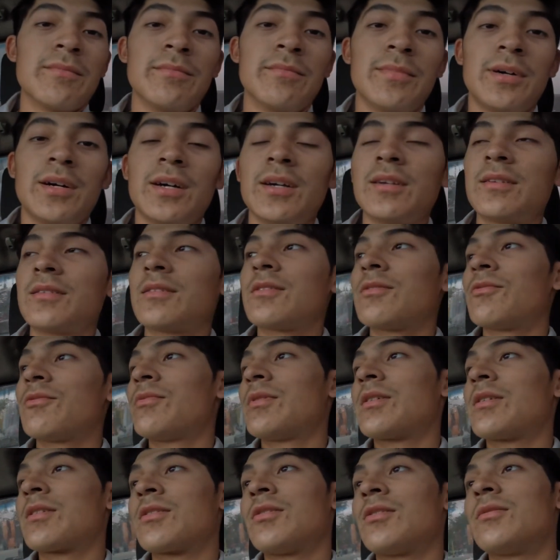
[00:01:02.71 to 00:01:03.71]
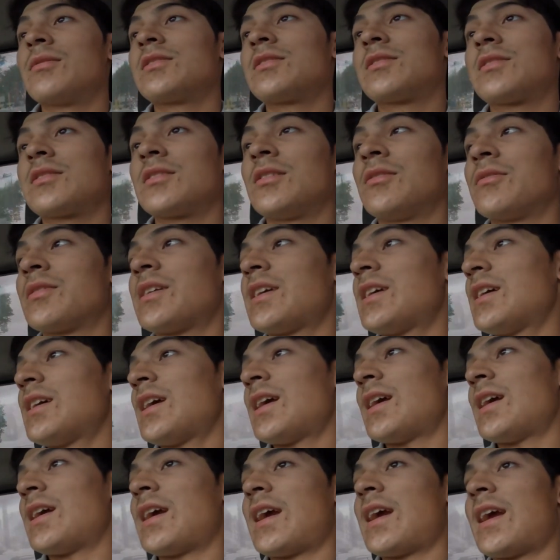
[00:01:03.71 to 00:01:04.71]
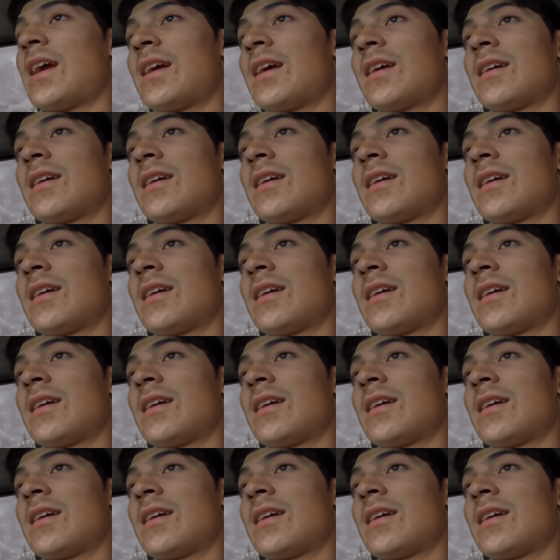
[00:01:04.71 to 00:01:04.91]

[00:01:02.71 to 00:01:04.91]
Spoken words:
But we are going to go get a